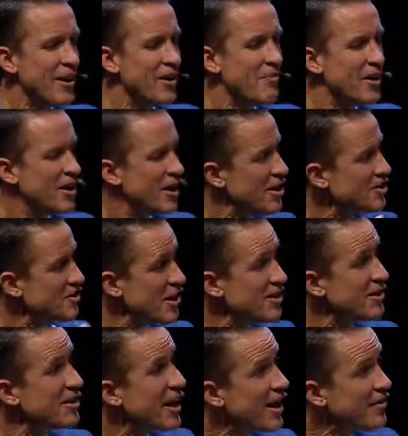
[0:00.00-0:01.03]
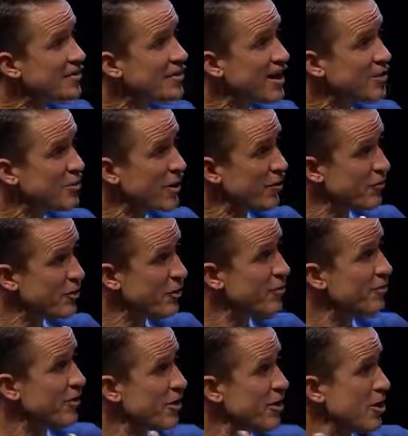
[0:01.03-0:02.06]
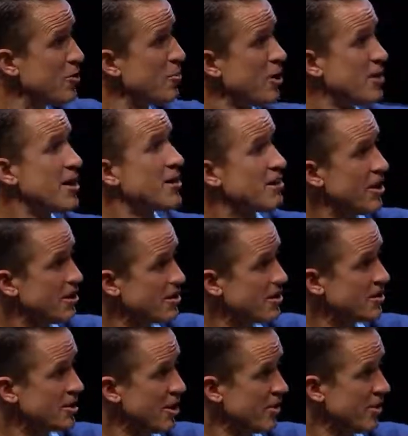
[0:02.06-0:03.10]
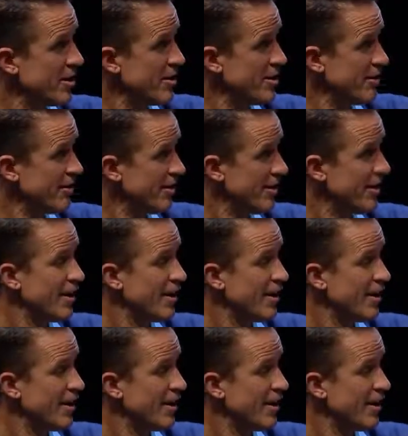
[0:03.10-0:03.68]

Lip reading: But it also makes a lot of sense where if you're fearing where technology is going